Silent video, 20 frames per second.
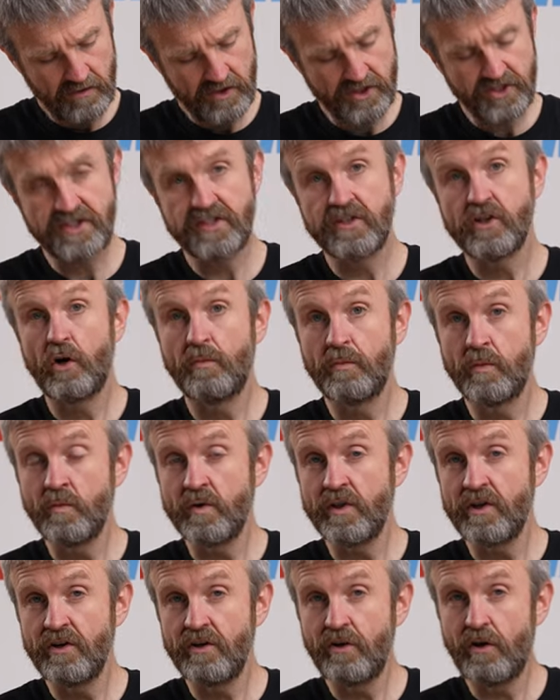which is in common
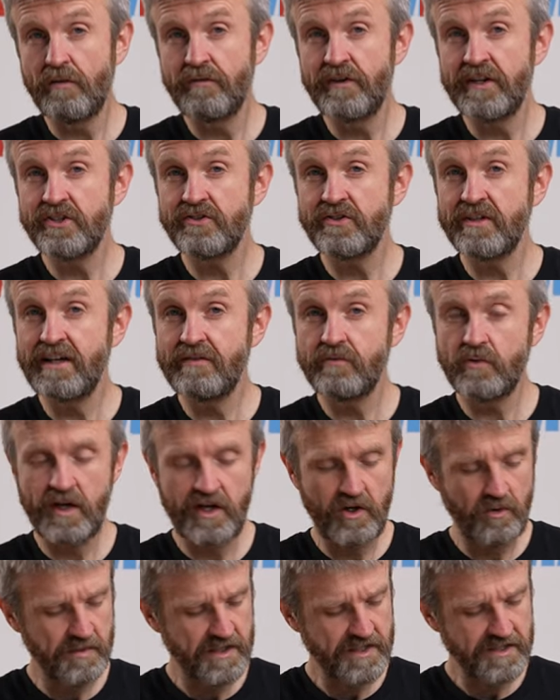with a lot of entry-level
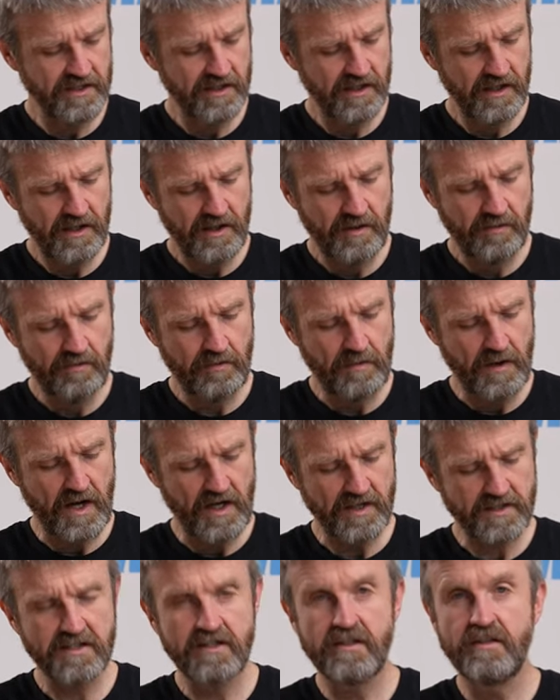helmets,
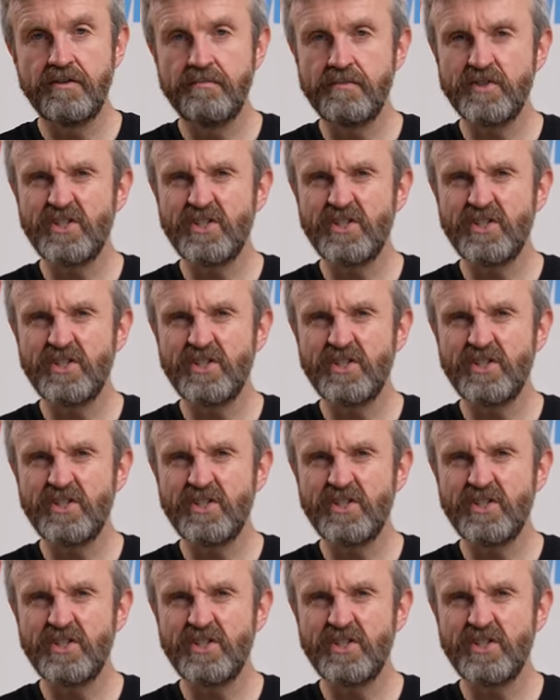but the